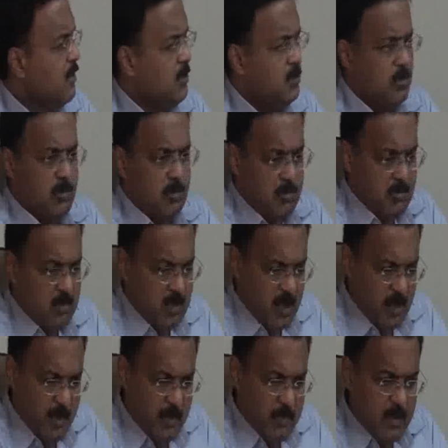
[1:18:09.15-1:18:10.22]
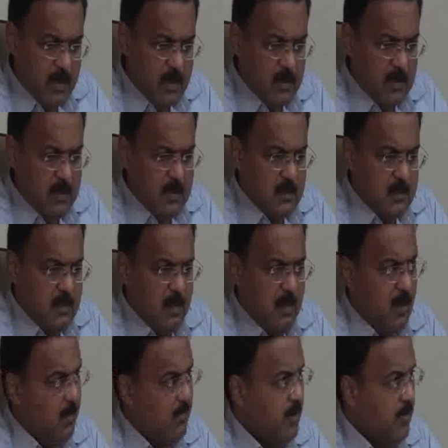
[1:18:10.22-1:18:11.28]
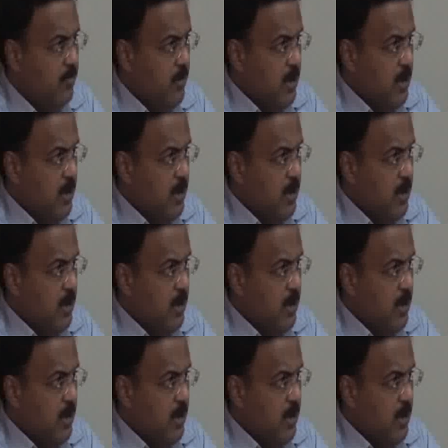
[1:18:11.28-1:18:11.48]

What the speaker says: to remember the relevant.